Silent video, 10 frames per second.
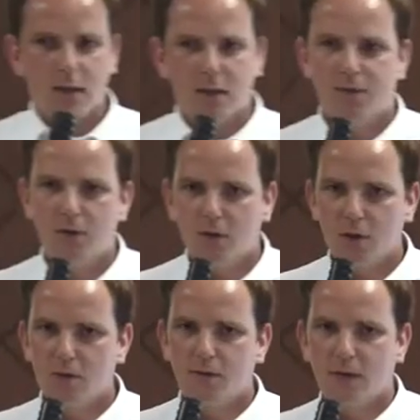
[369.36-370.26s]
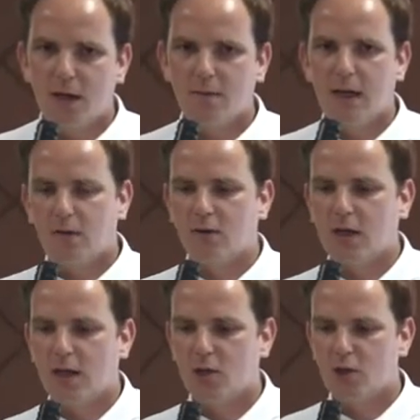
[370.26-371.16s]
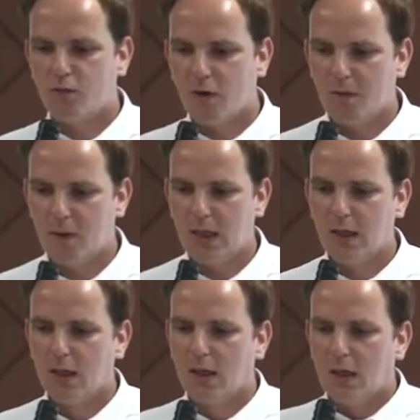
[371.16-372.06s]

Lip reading: If you don't farm agriculture properly,